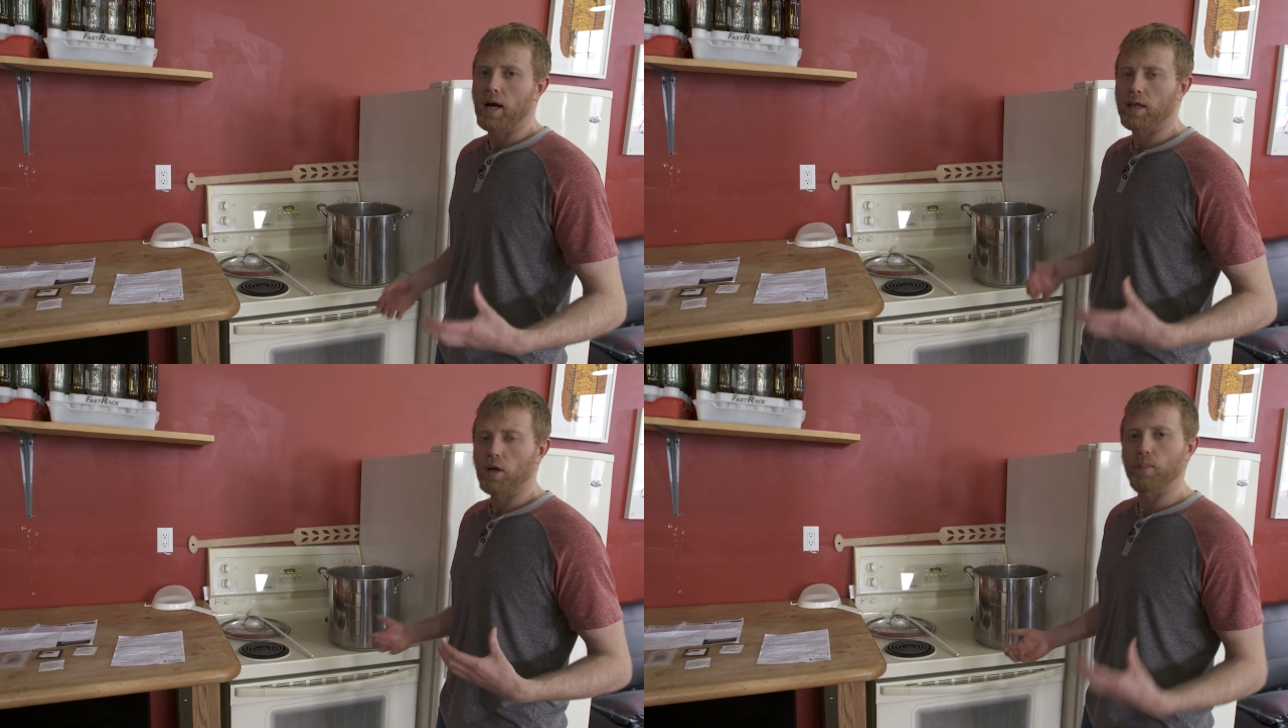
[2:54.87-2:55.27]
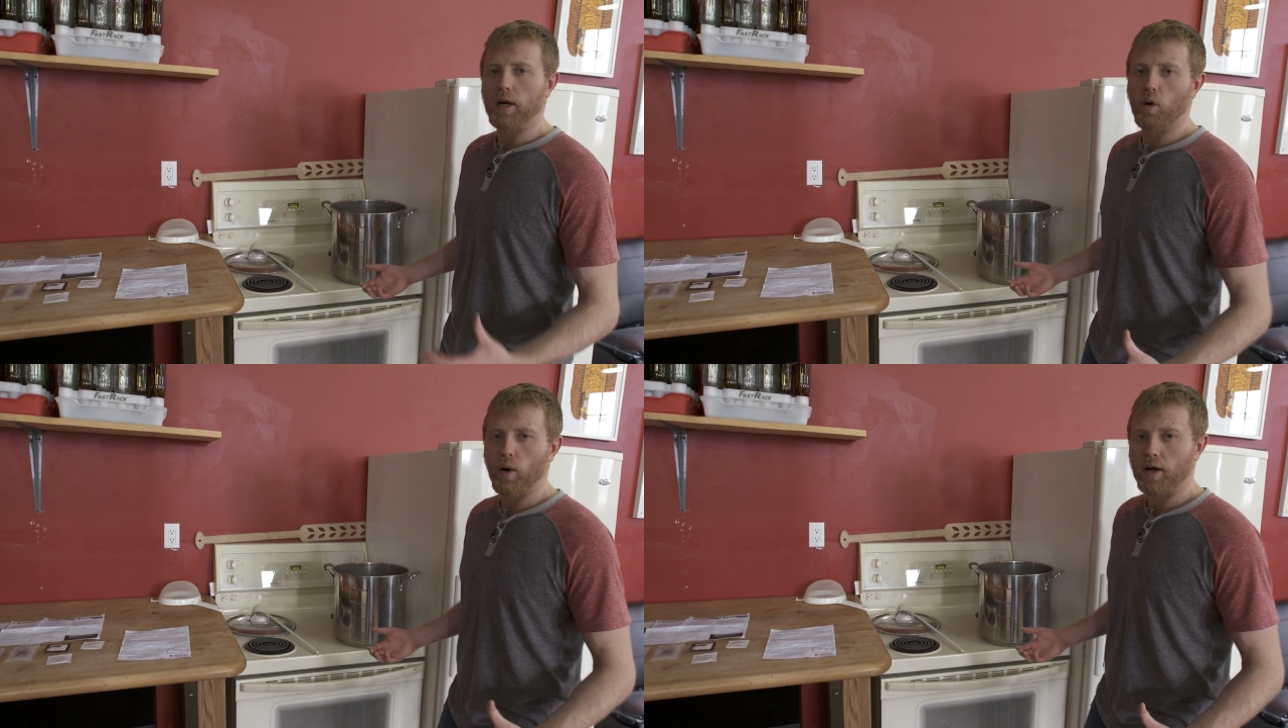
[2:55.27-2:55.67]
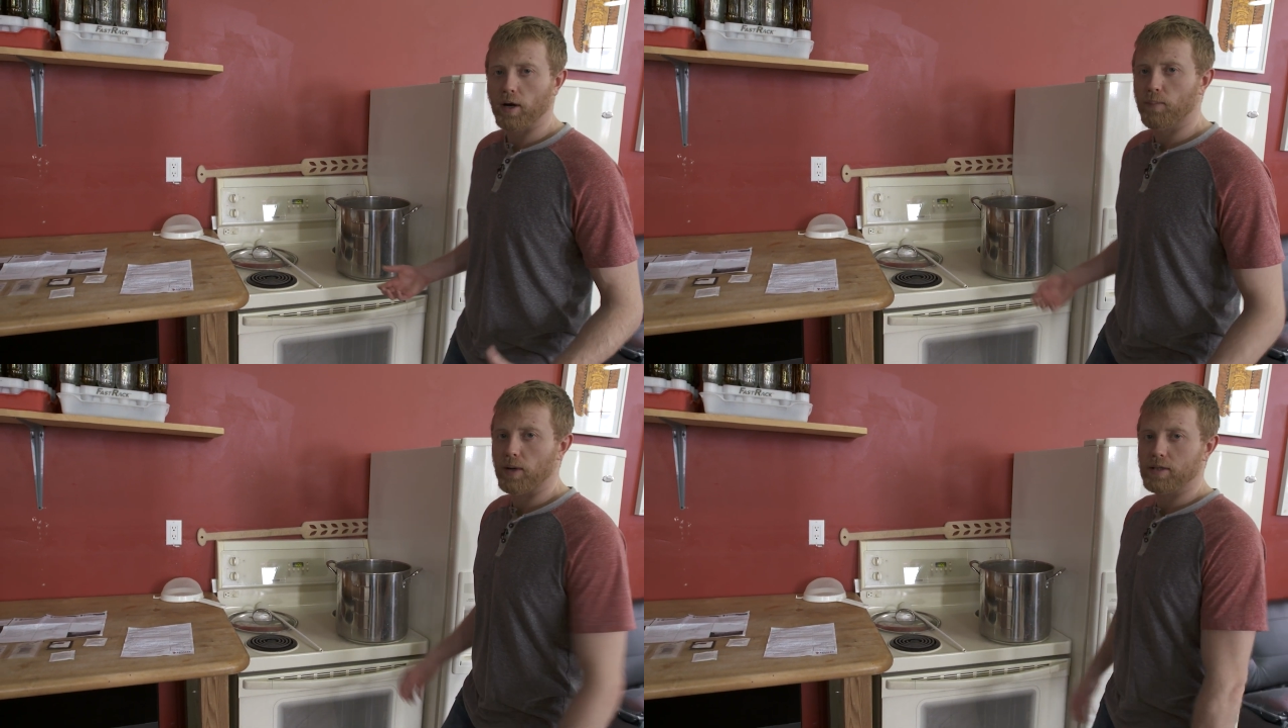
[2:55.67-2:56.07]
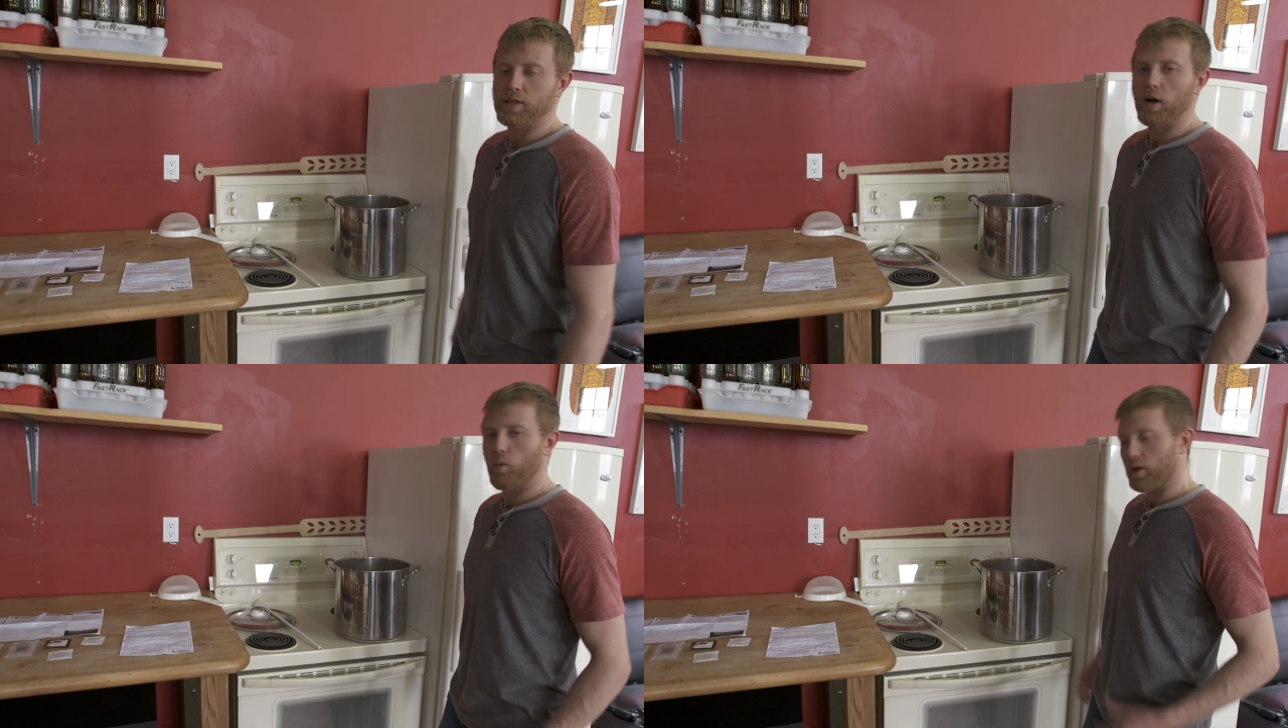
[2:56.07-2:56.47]
a little bit quicker,
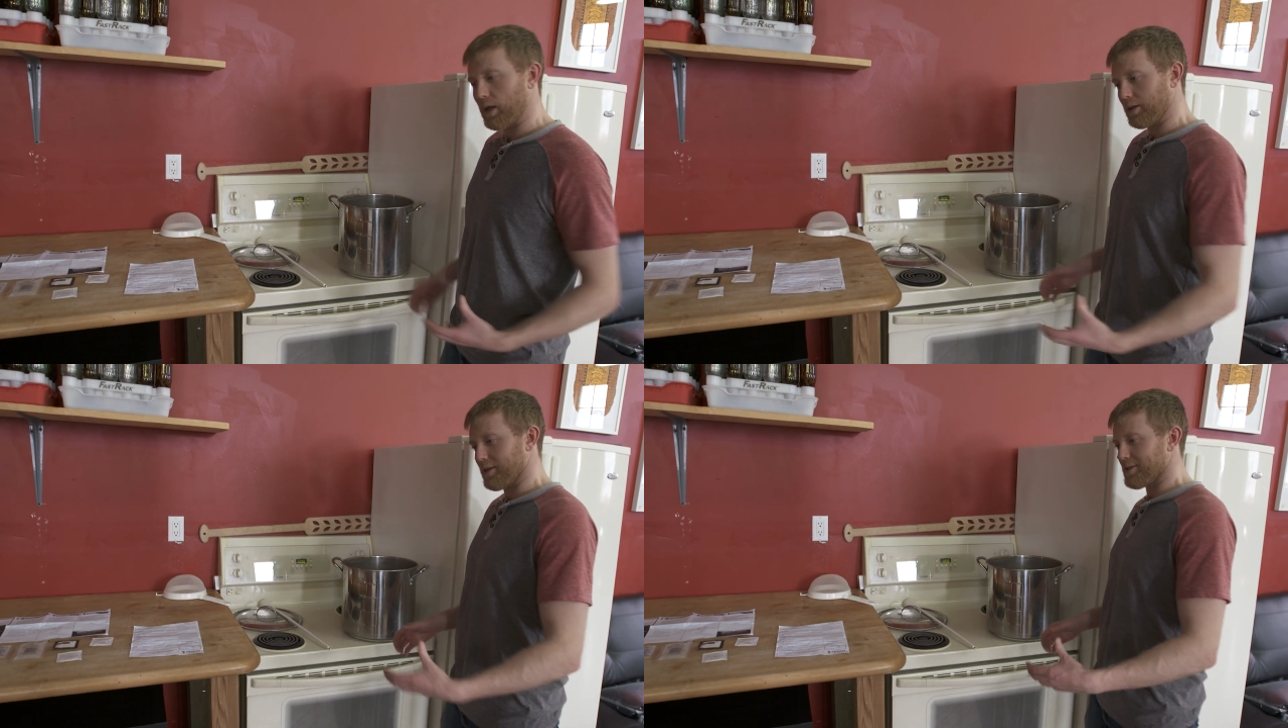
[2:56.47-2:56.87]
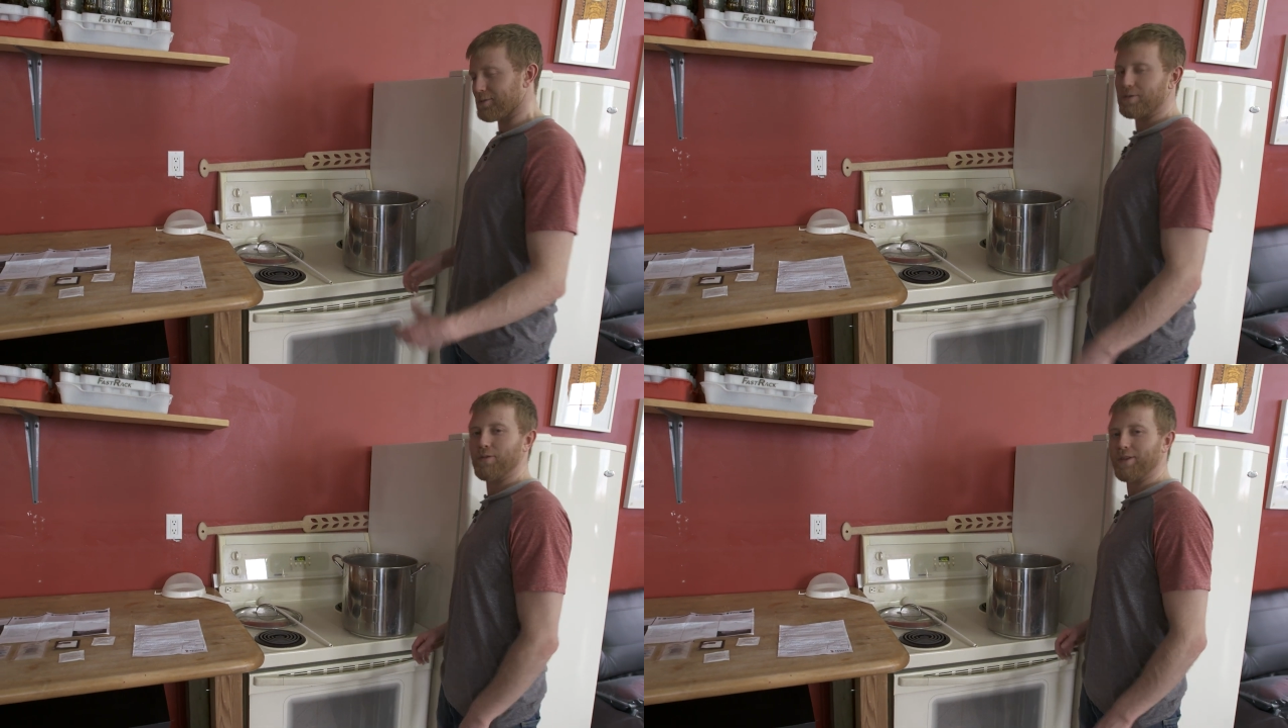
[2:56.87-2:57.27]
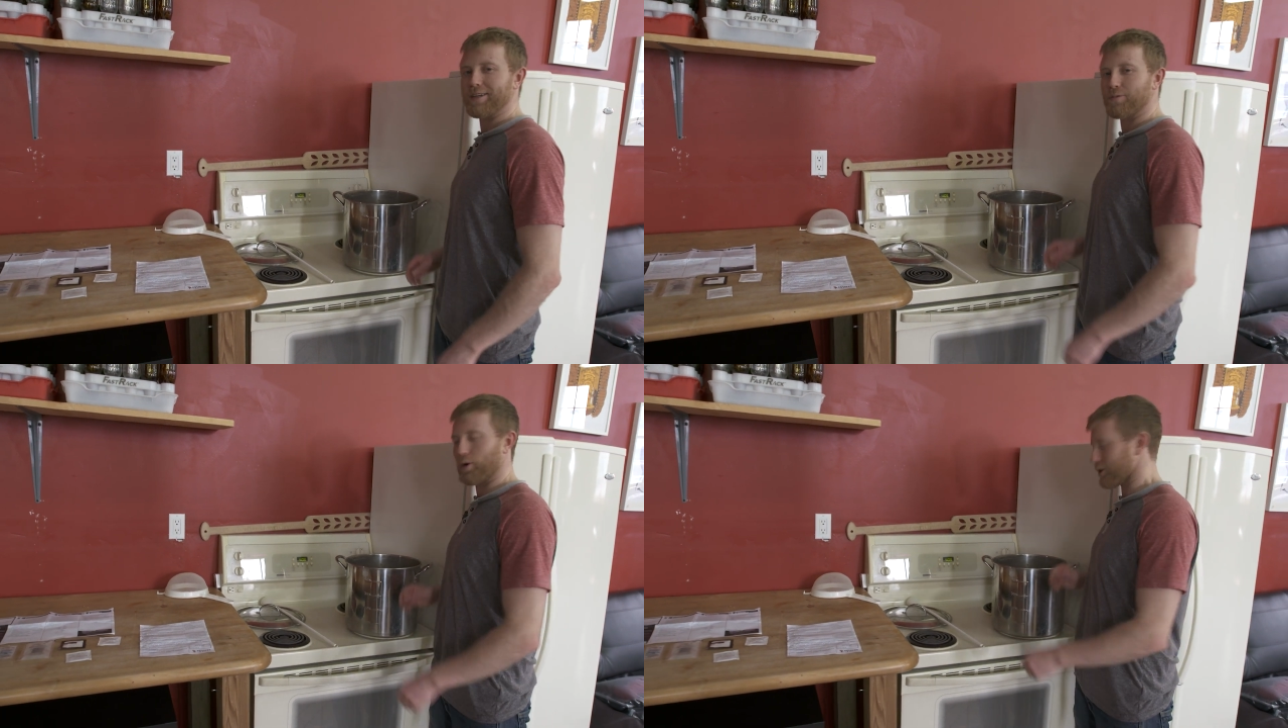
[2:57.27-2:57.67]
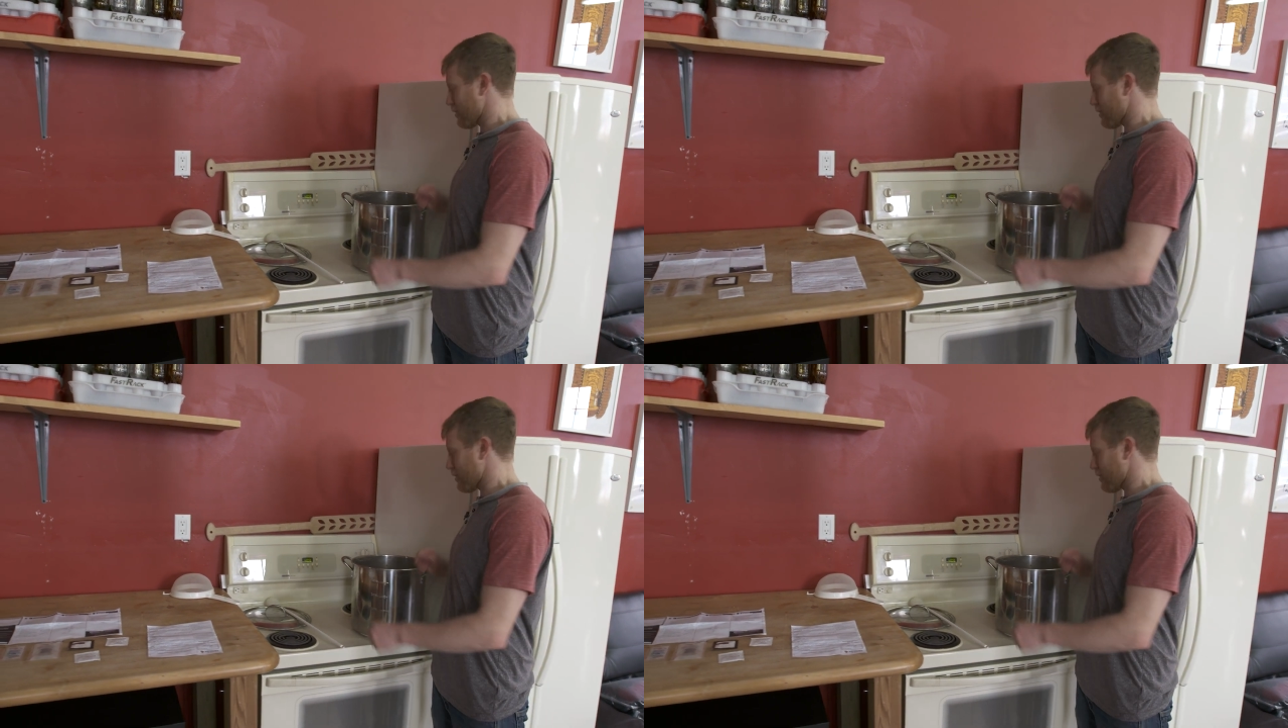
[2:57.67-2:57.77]
but we think this works